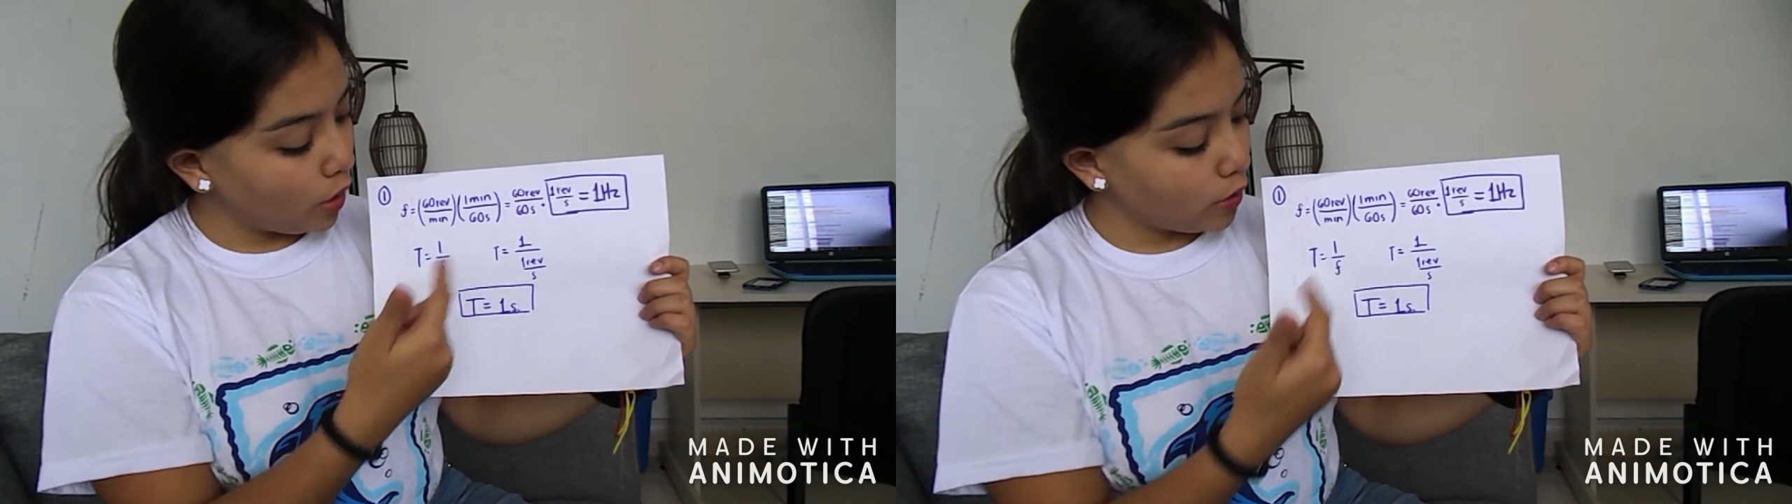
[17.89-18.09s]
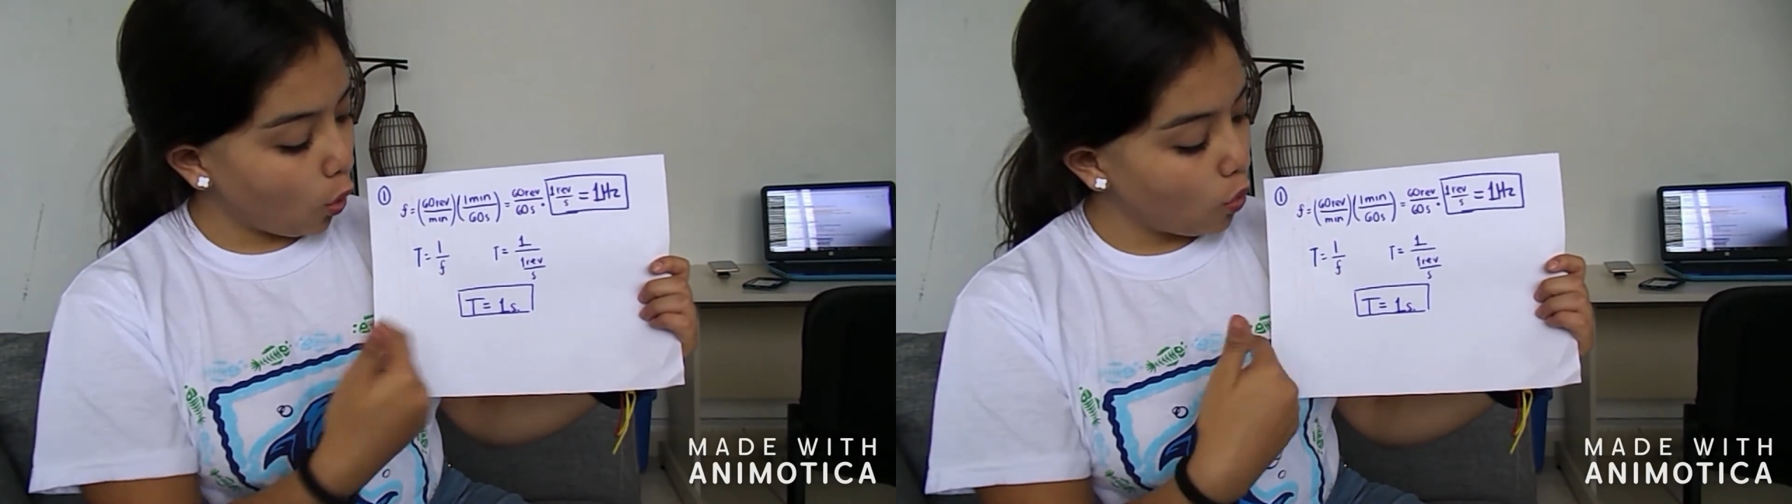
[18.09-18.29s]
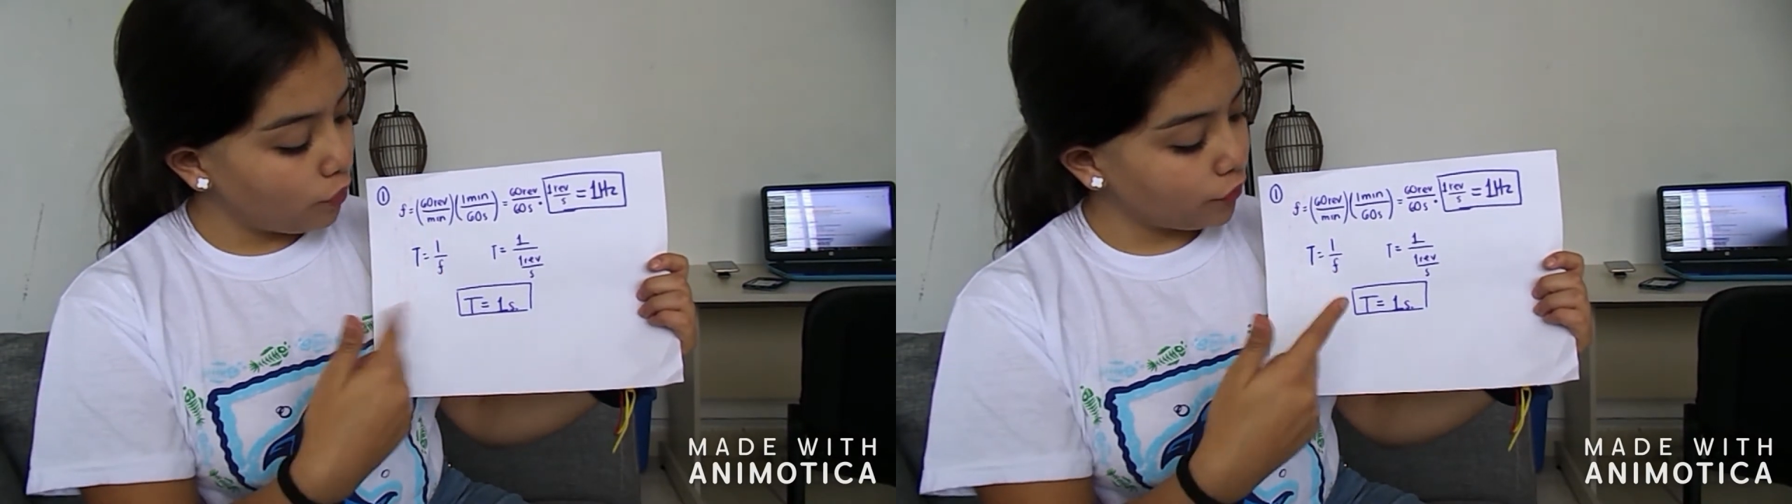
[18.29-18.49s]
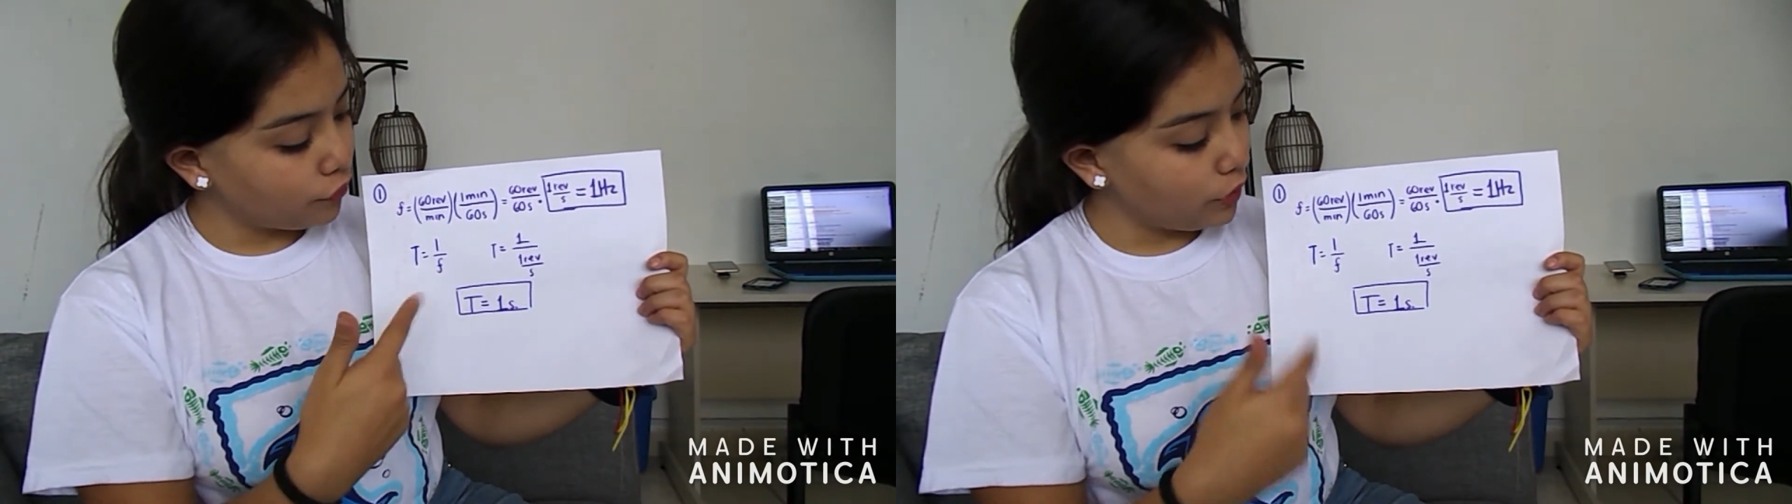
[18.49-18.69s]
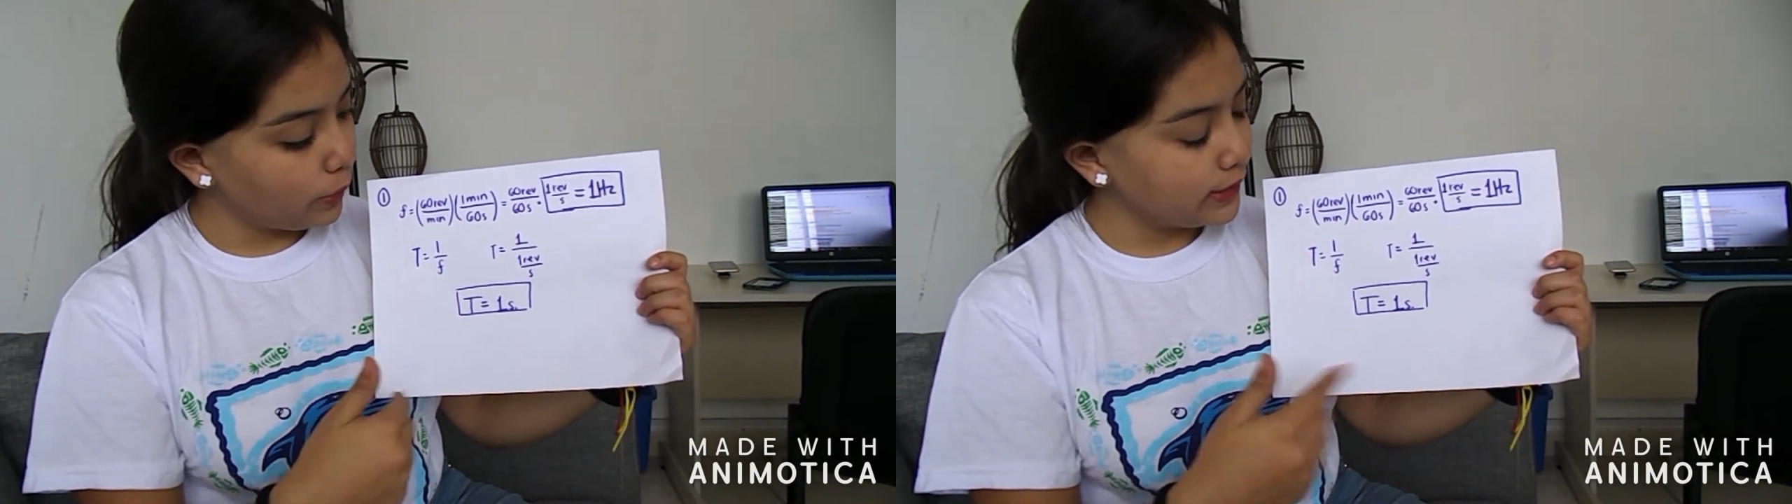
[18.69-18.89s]
1 over
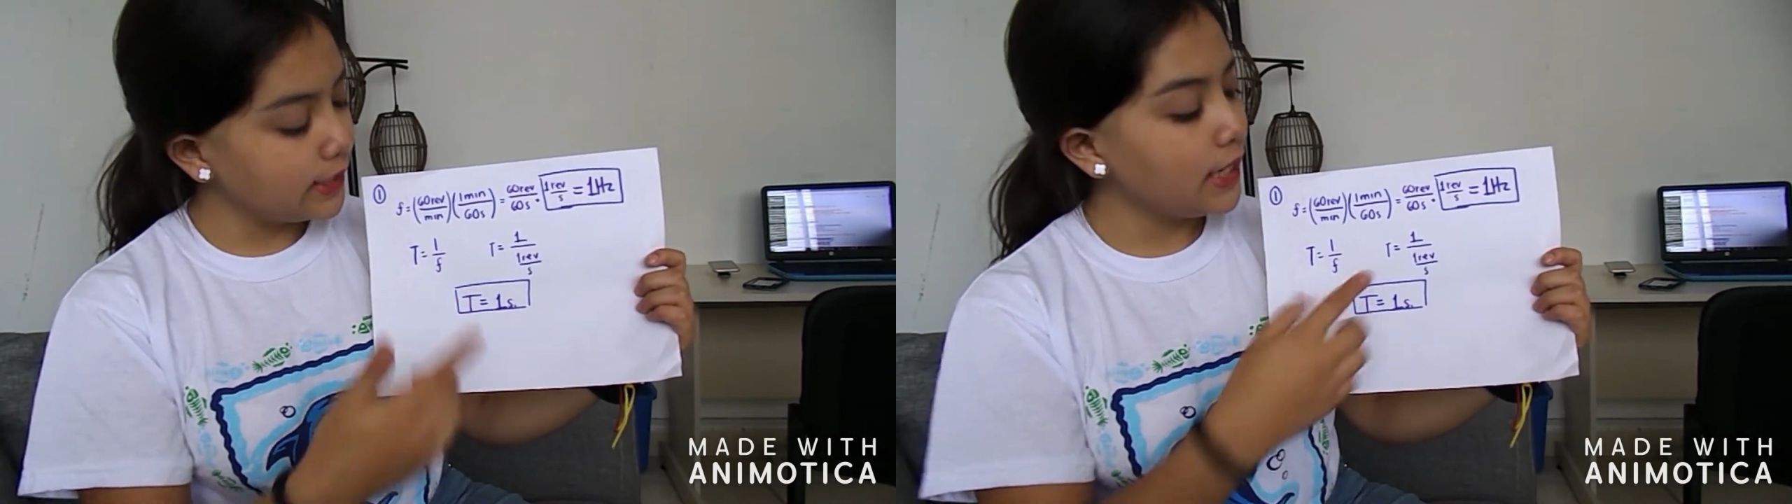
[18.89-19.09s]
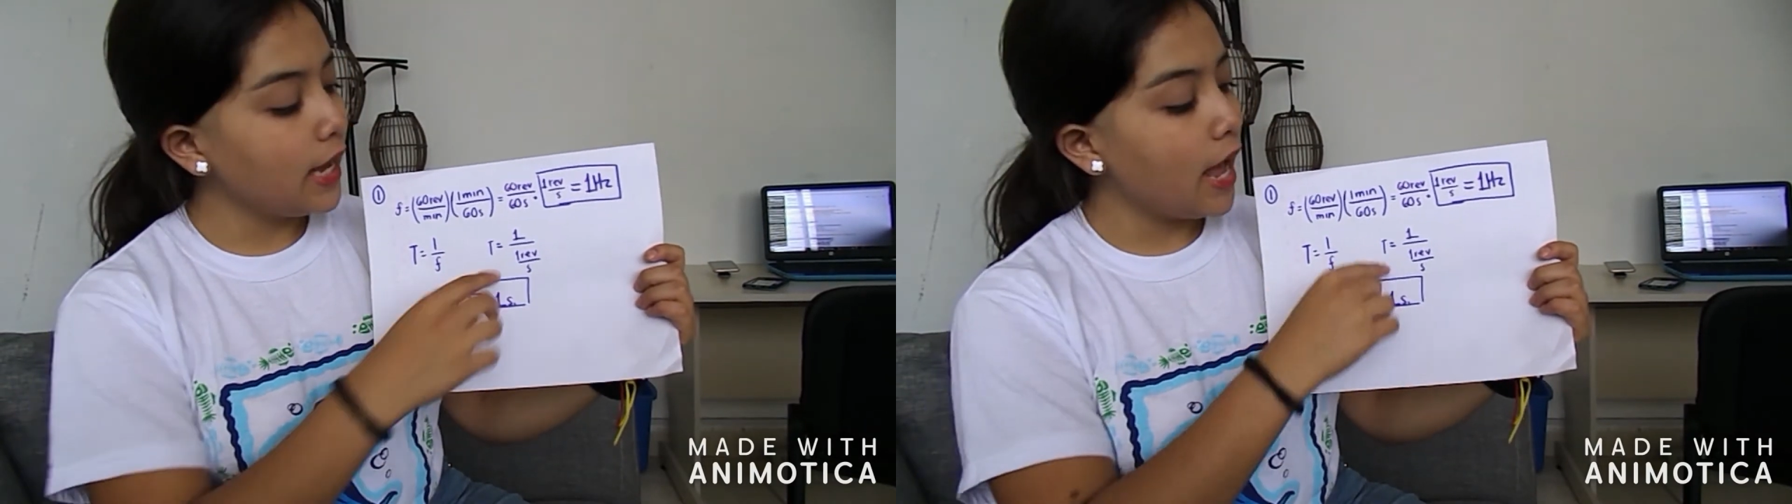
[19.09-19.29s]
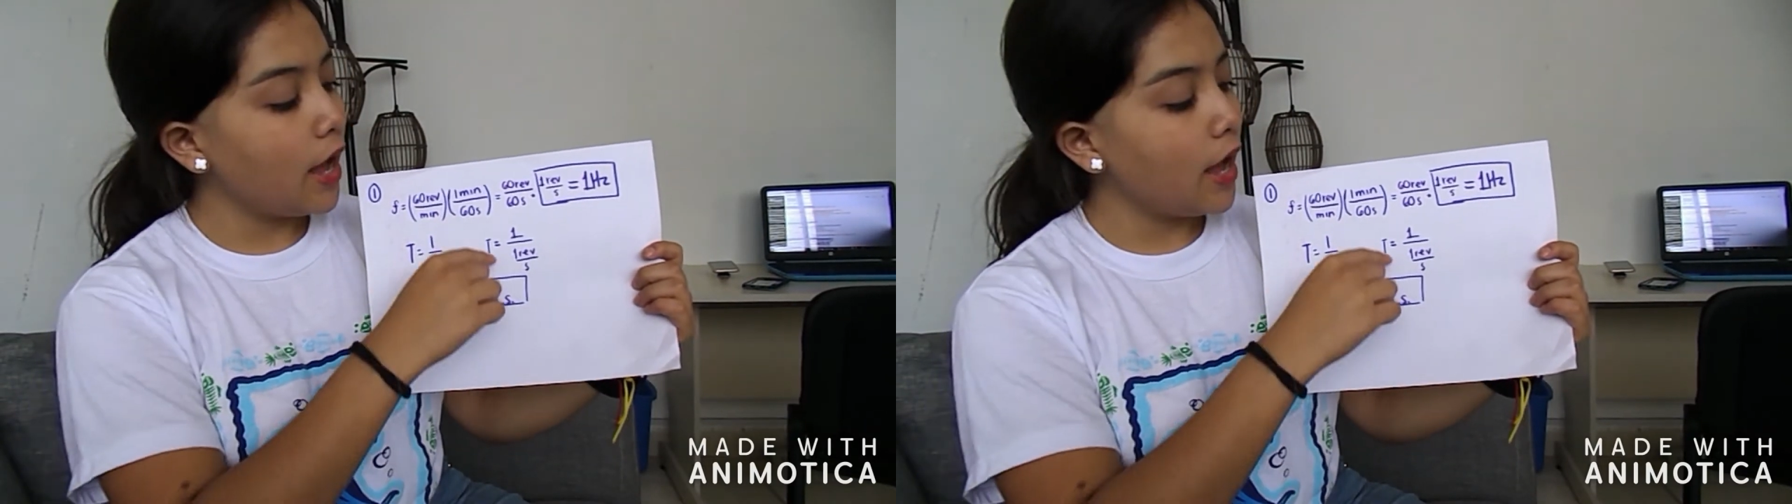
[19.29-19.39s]
frequency,